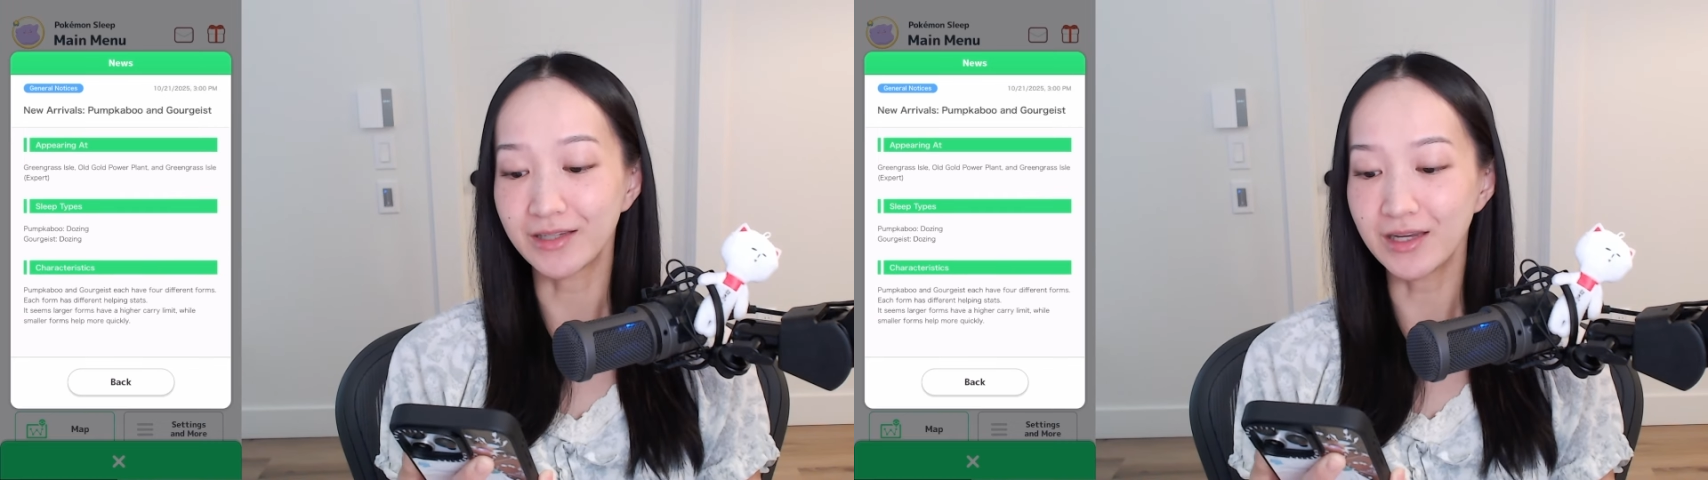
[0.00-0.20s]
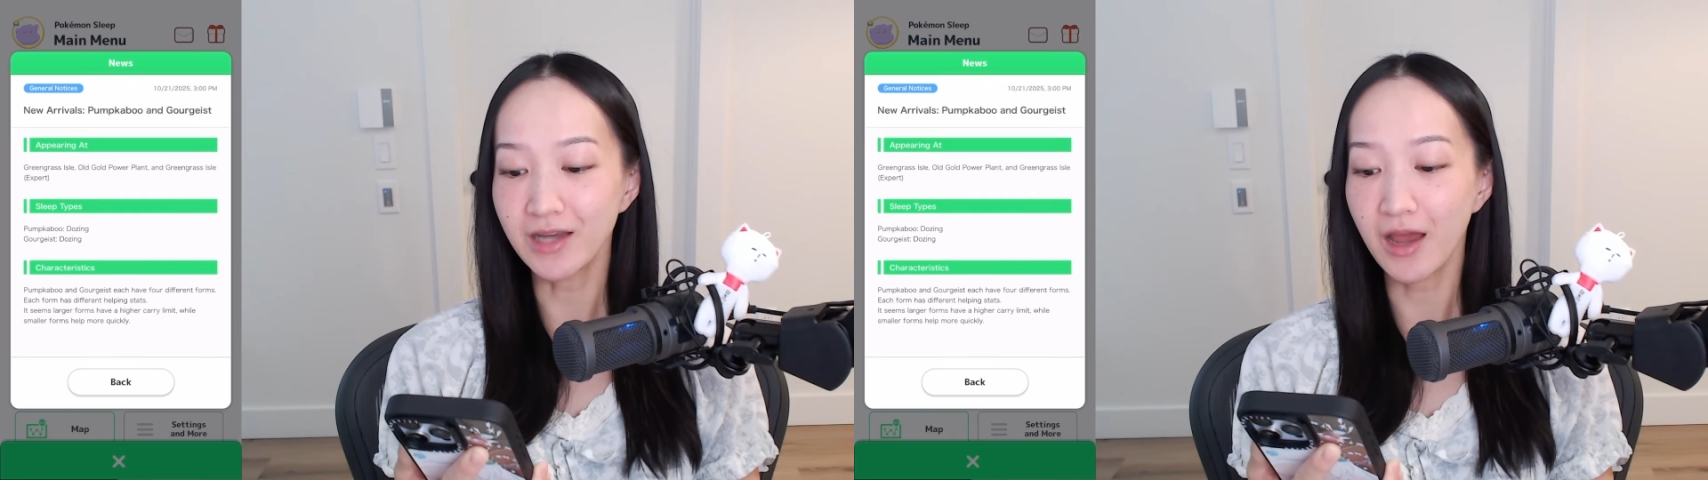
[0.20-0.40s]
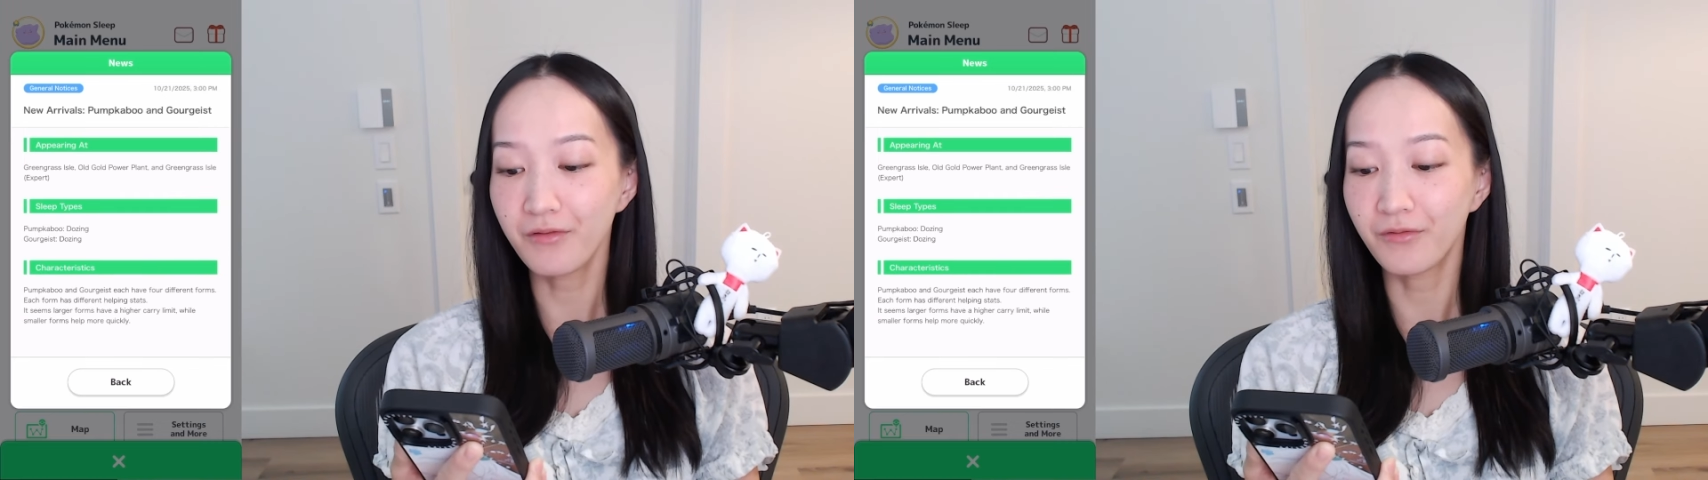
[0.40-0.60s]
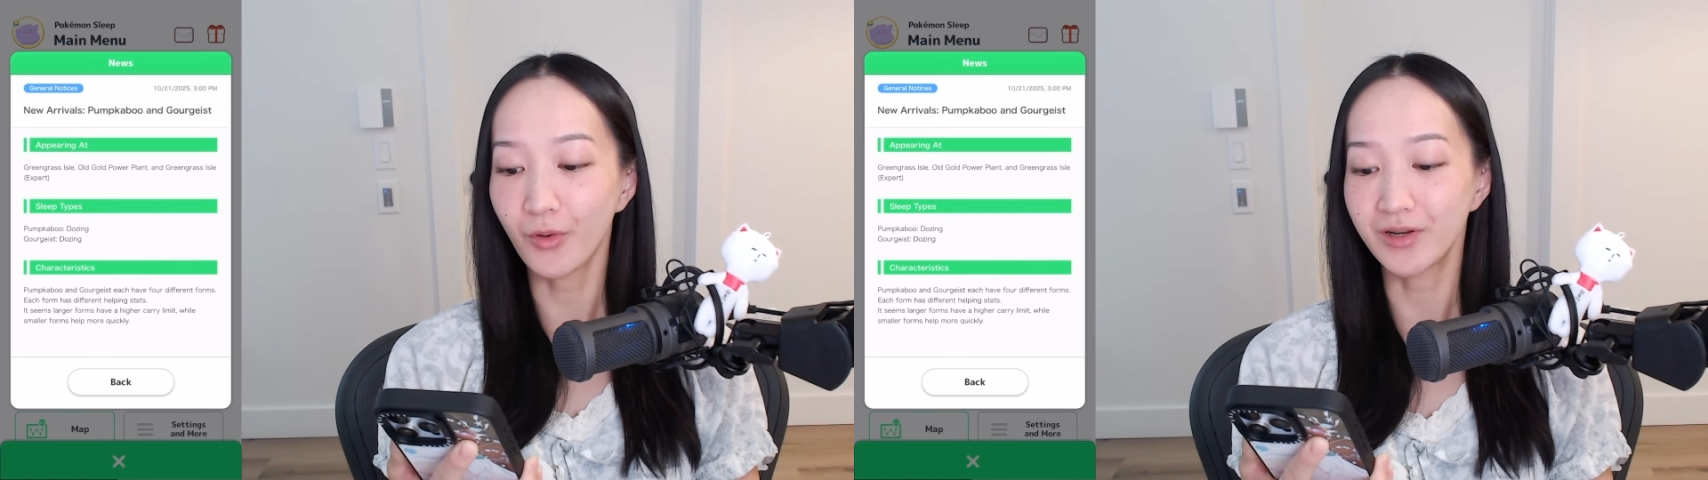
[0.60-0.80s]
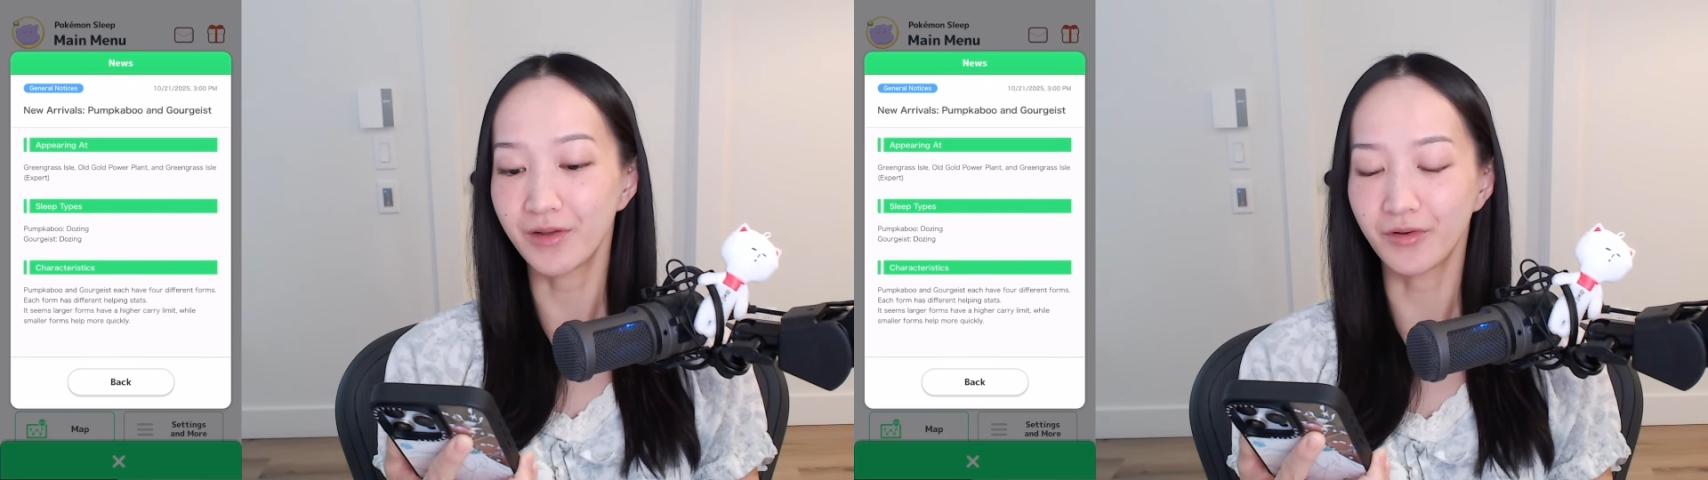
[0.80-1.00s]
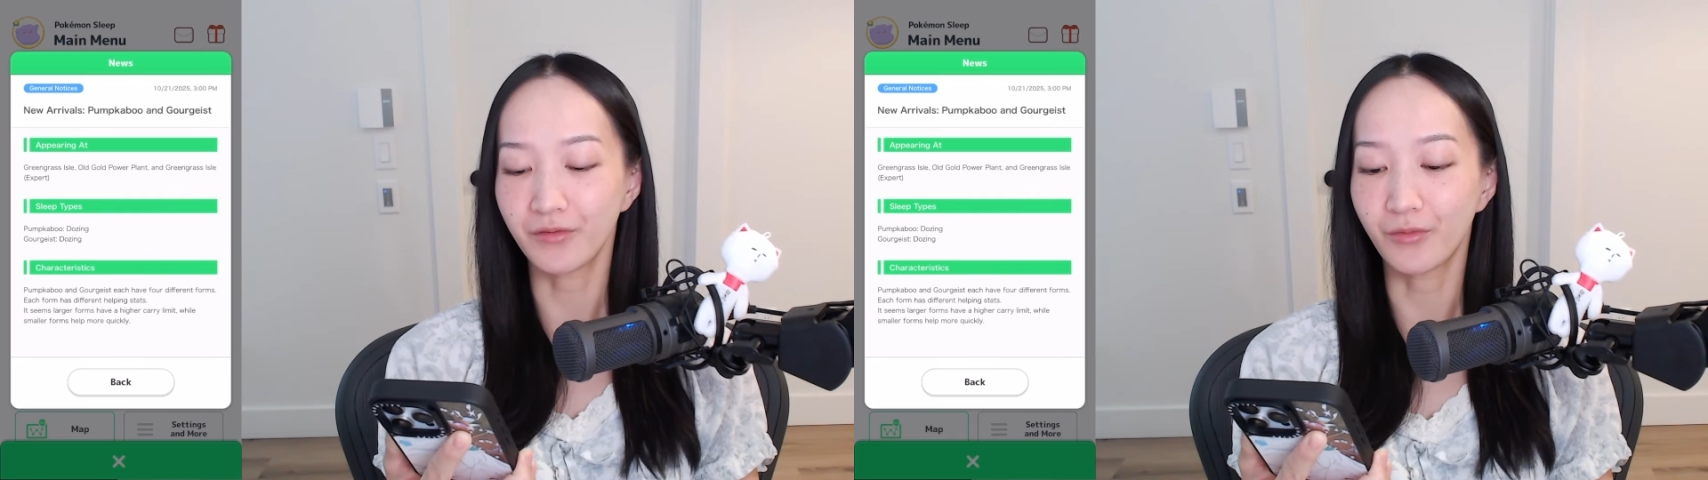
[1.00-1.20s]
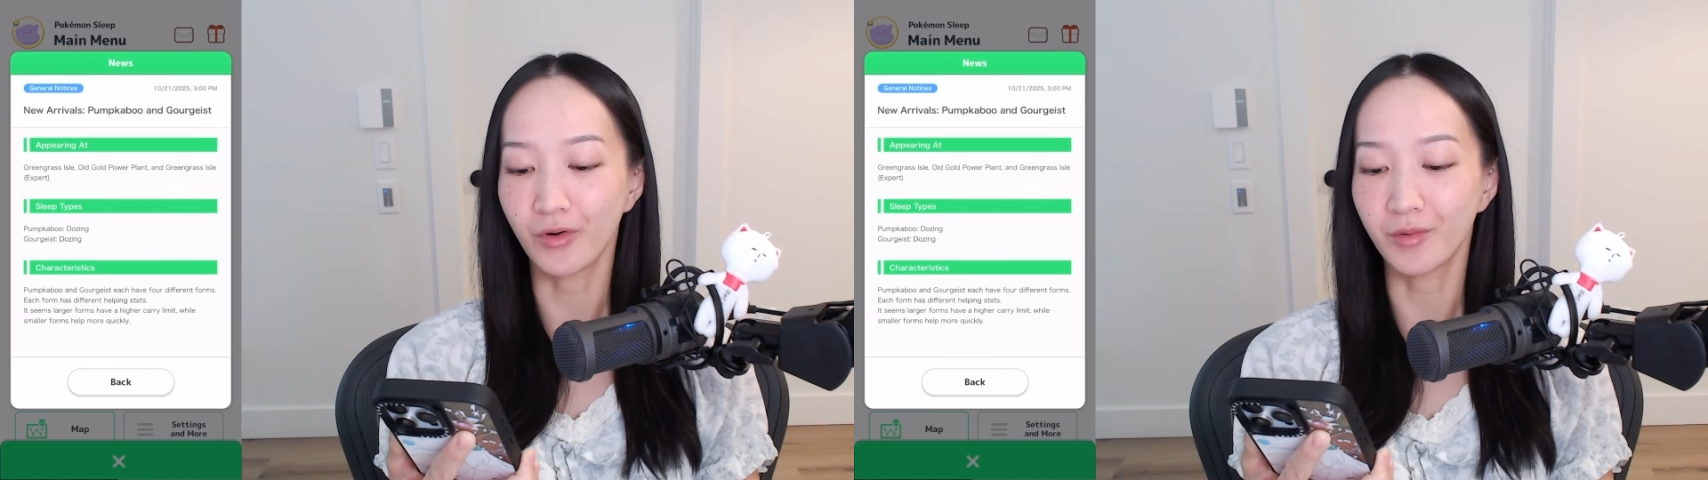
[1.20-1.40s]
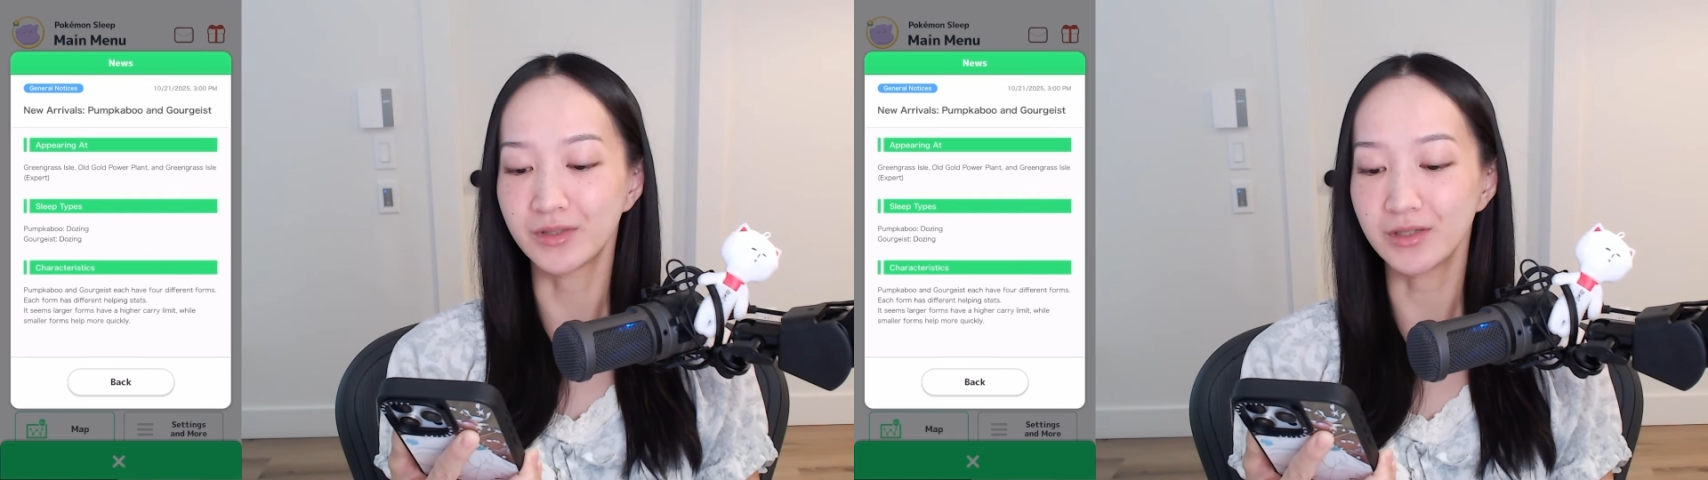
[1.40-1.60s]
each have 4 different
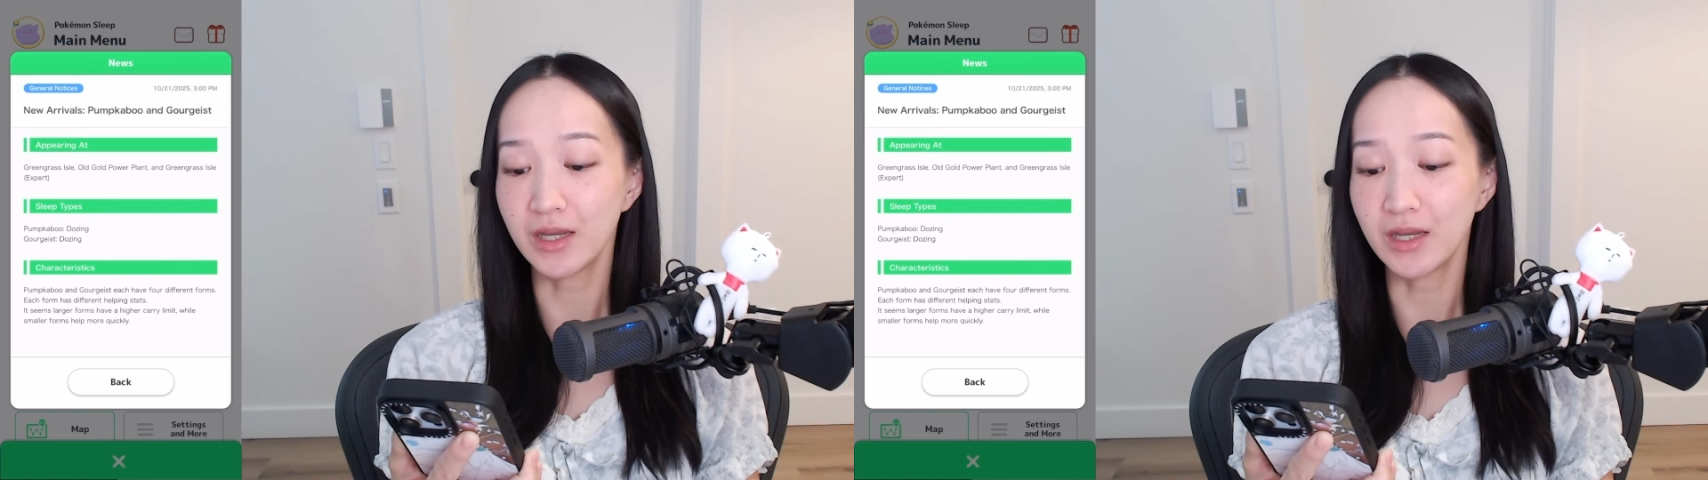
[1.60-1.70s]
forms.